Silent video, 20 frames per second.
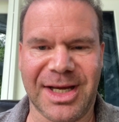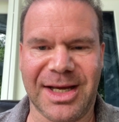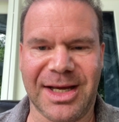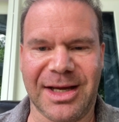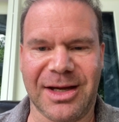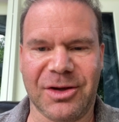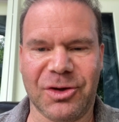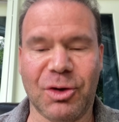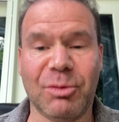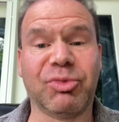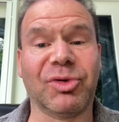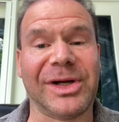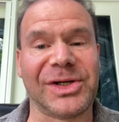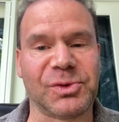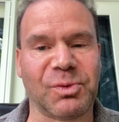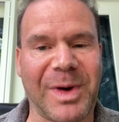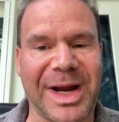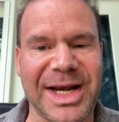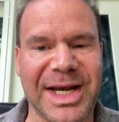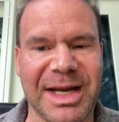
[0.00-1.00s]
uh, who plays
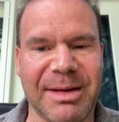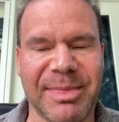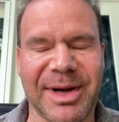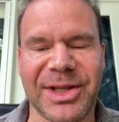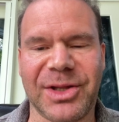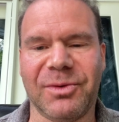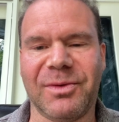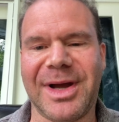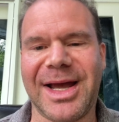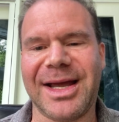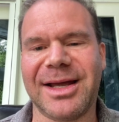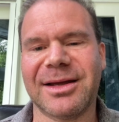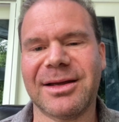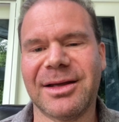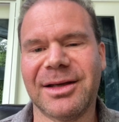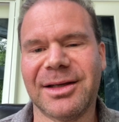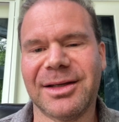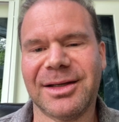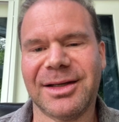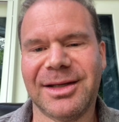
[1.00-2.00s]
Wendy, by the way,
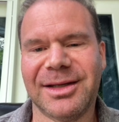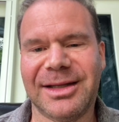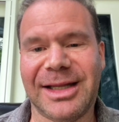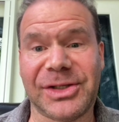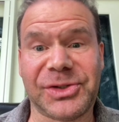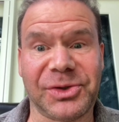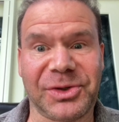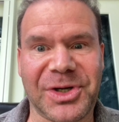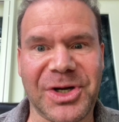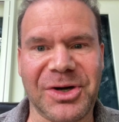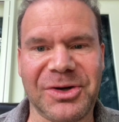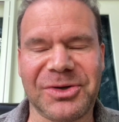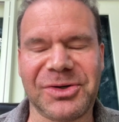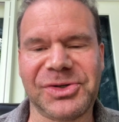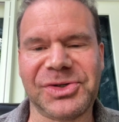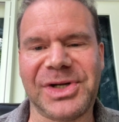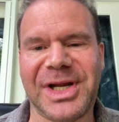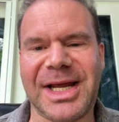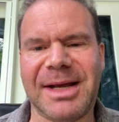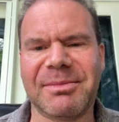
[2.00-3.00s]
that's her
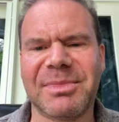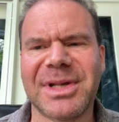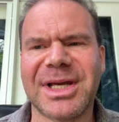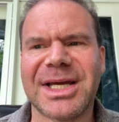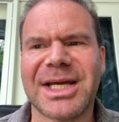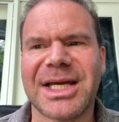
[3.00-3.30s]
character's name.